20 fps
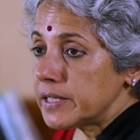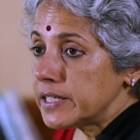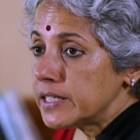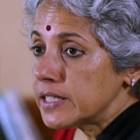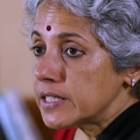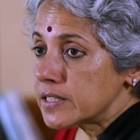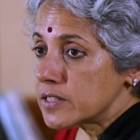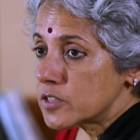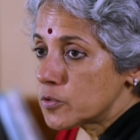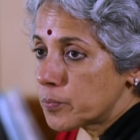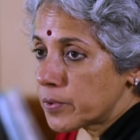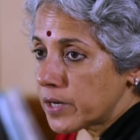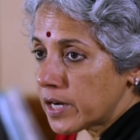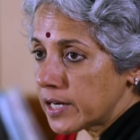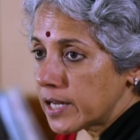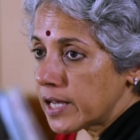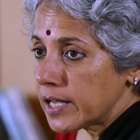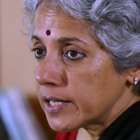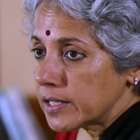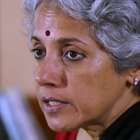indicus
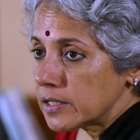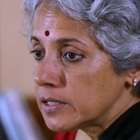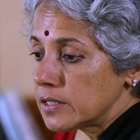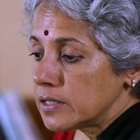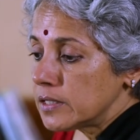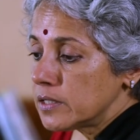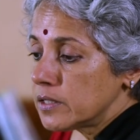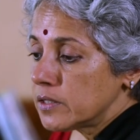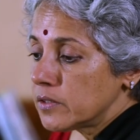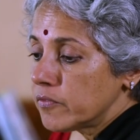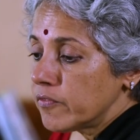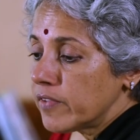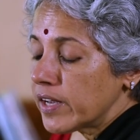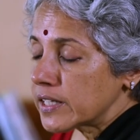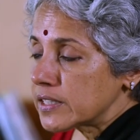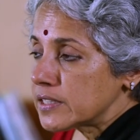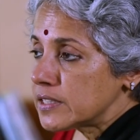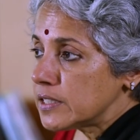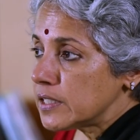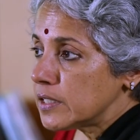pranae
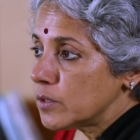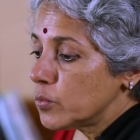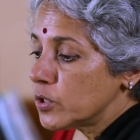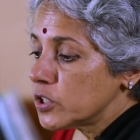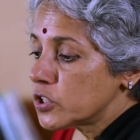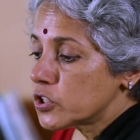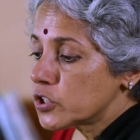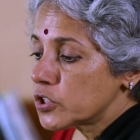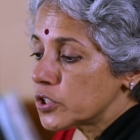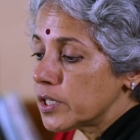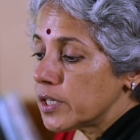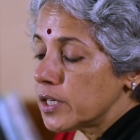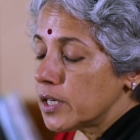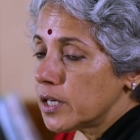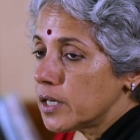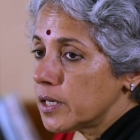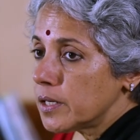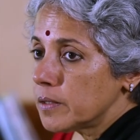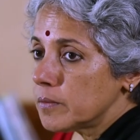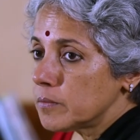vaccine, which
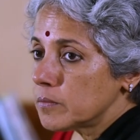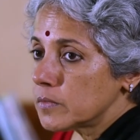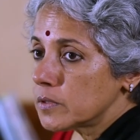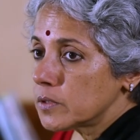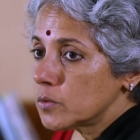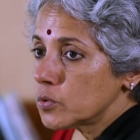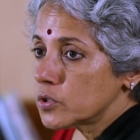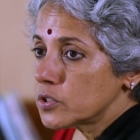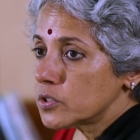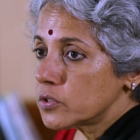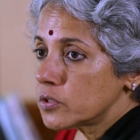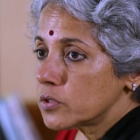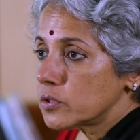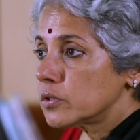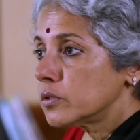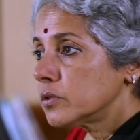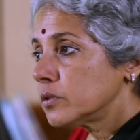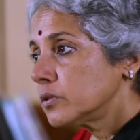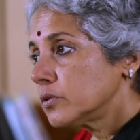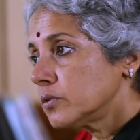uh, was,
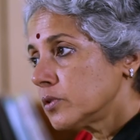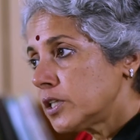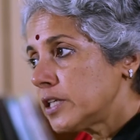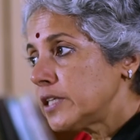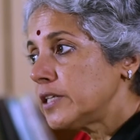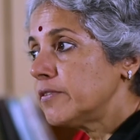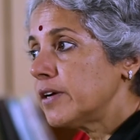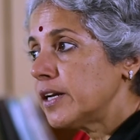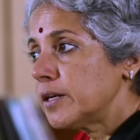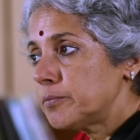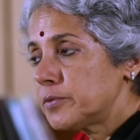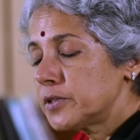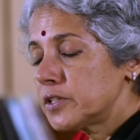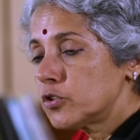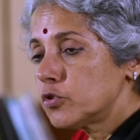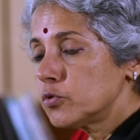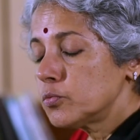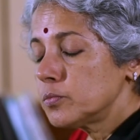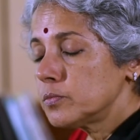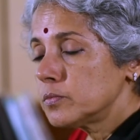he developed
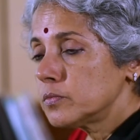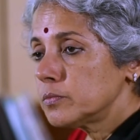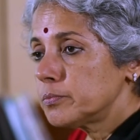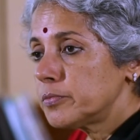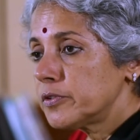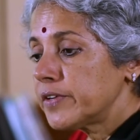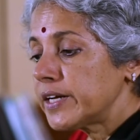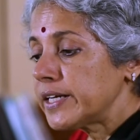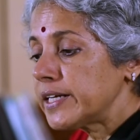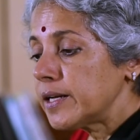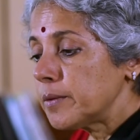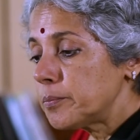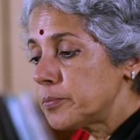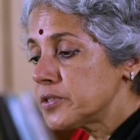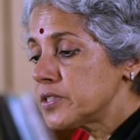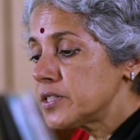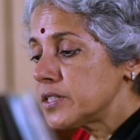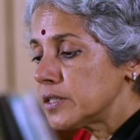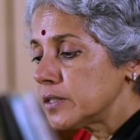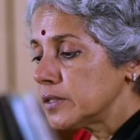it to prevent
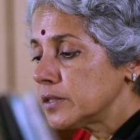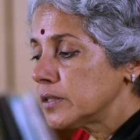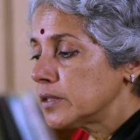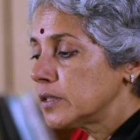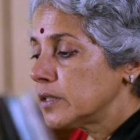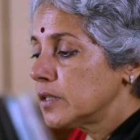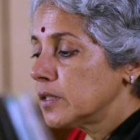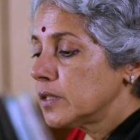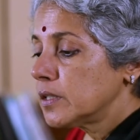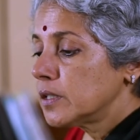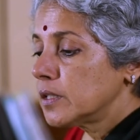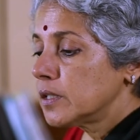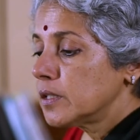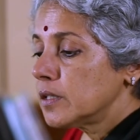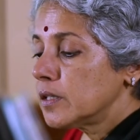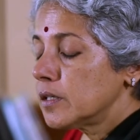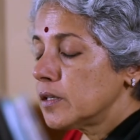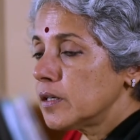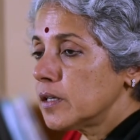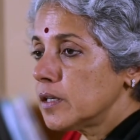leprosy.
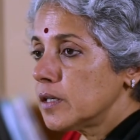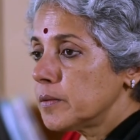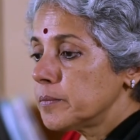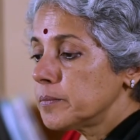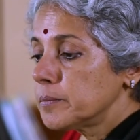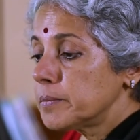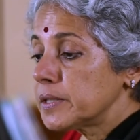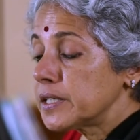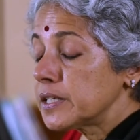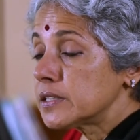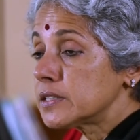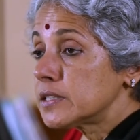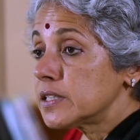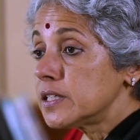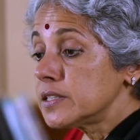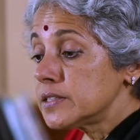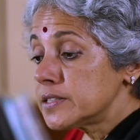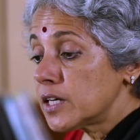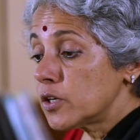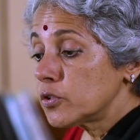Uh, but it
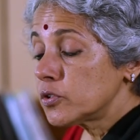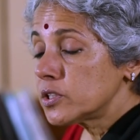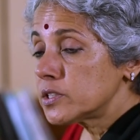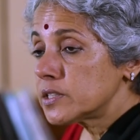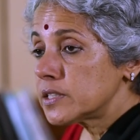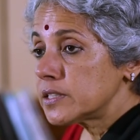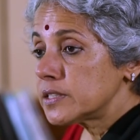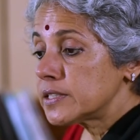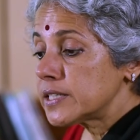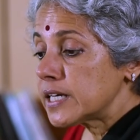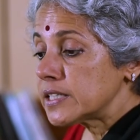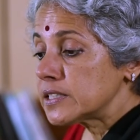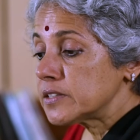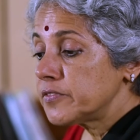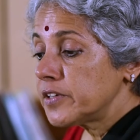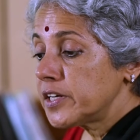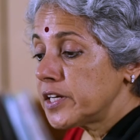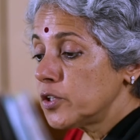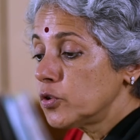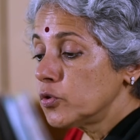turns out it, it has a
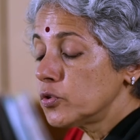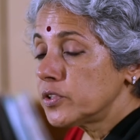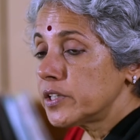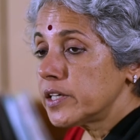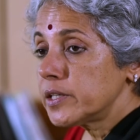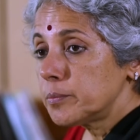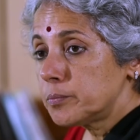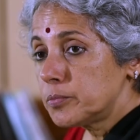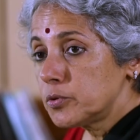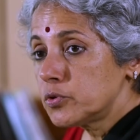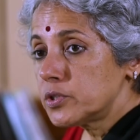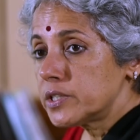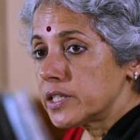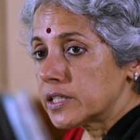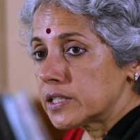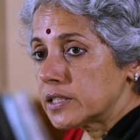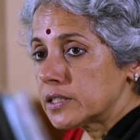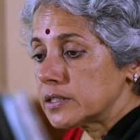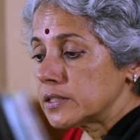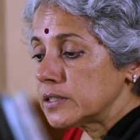very good
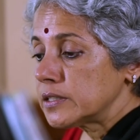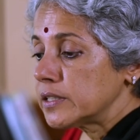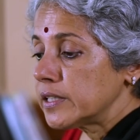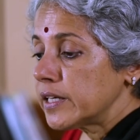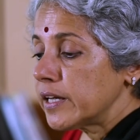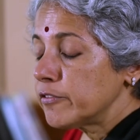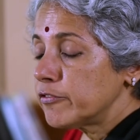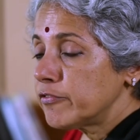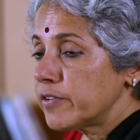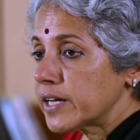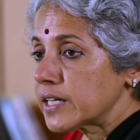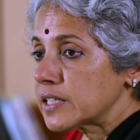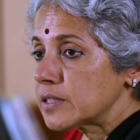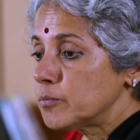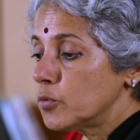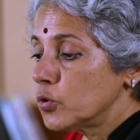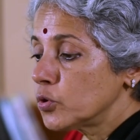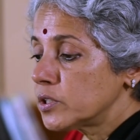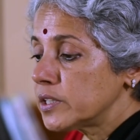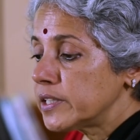therapeutic
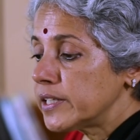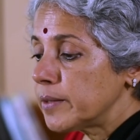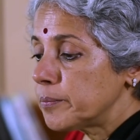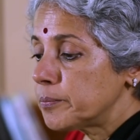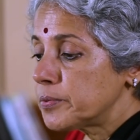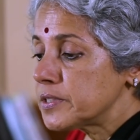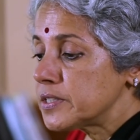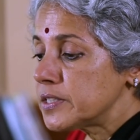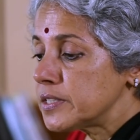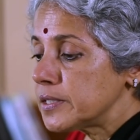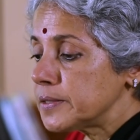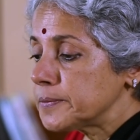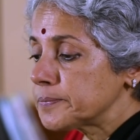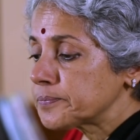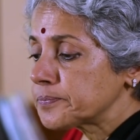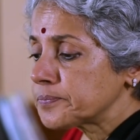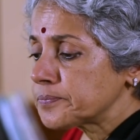effect both in leprosy